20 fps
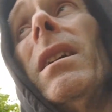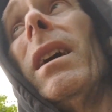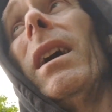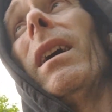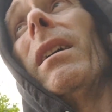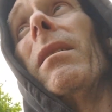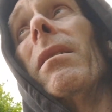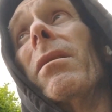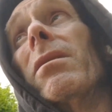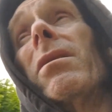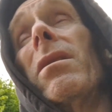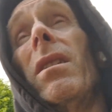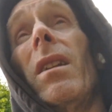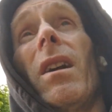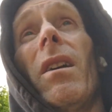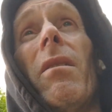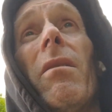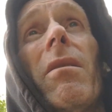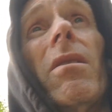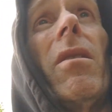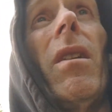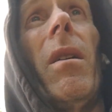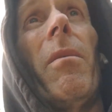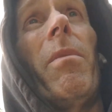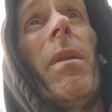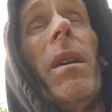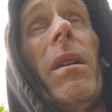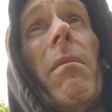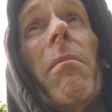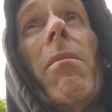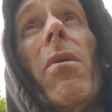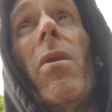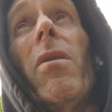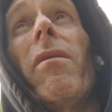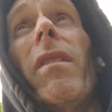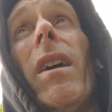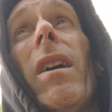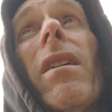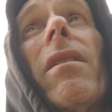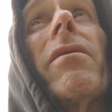and, you know, I've been
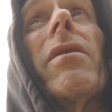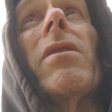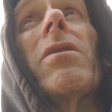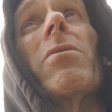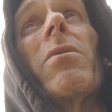moving after